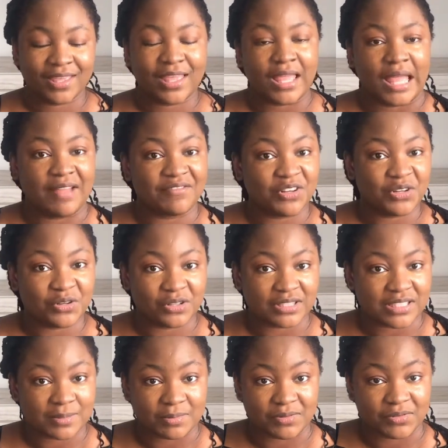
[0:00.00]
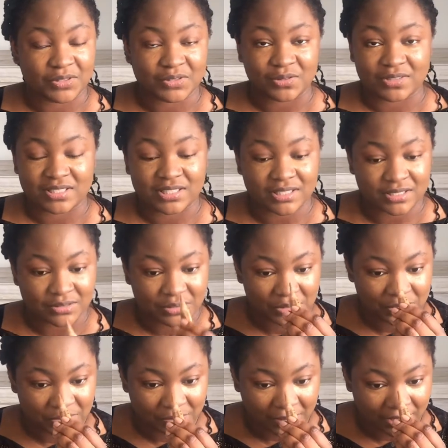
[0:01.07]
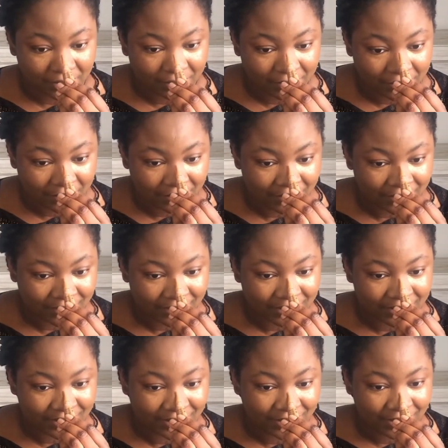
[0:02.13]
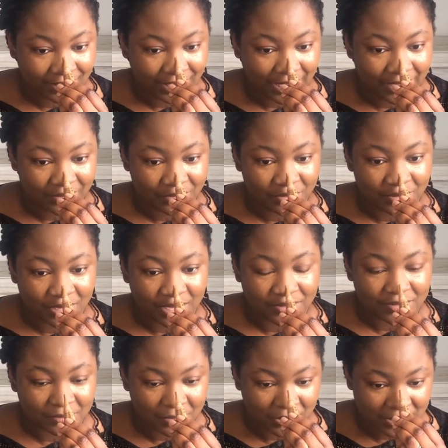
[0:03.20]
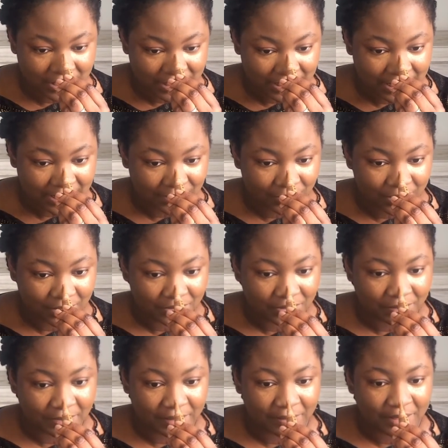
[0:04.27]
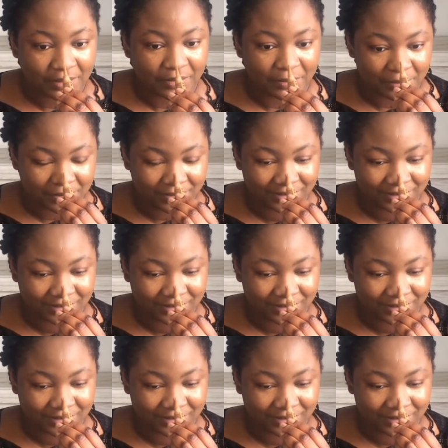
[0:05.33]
I've not done this before, so this is new to me. I don't know how to multitask while doing my makeup.